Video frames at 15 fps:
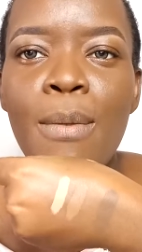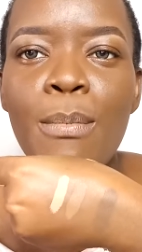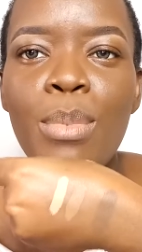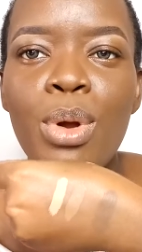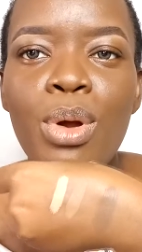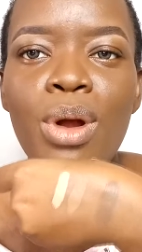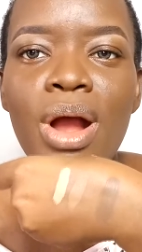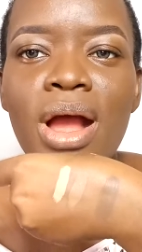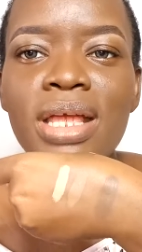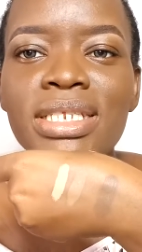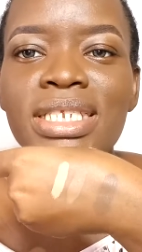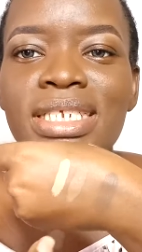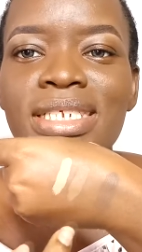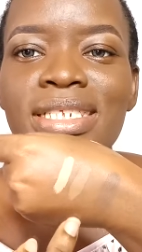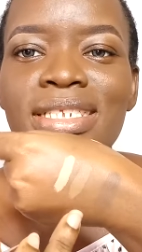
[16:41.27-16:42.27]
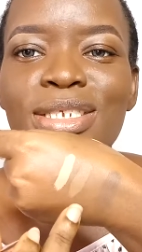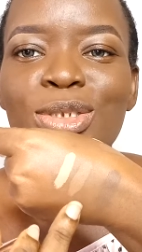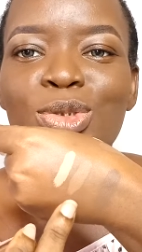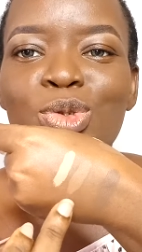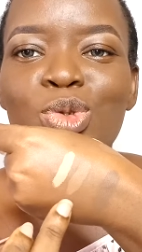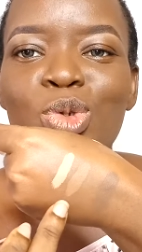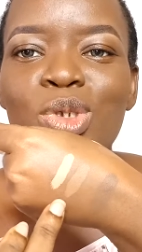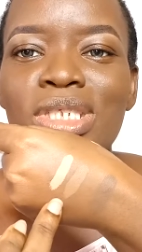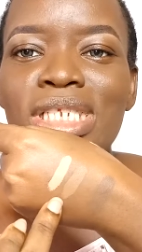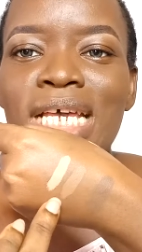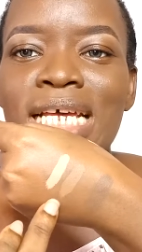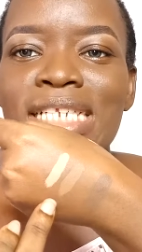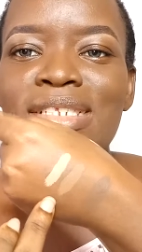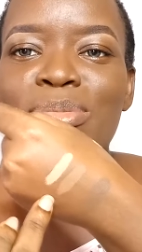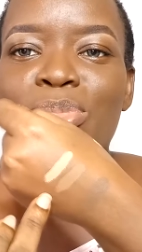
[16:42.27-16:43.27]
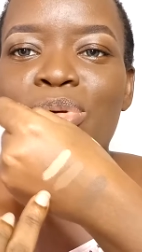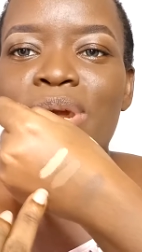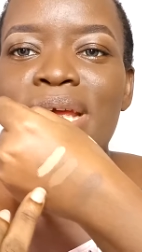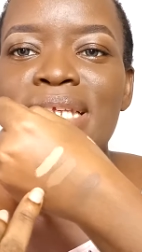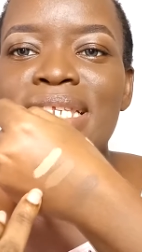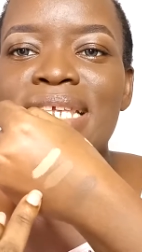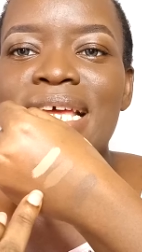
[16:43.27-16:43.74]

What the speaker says: but this is not as bright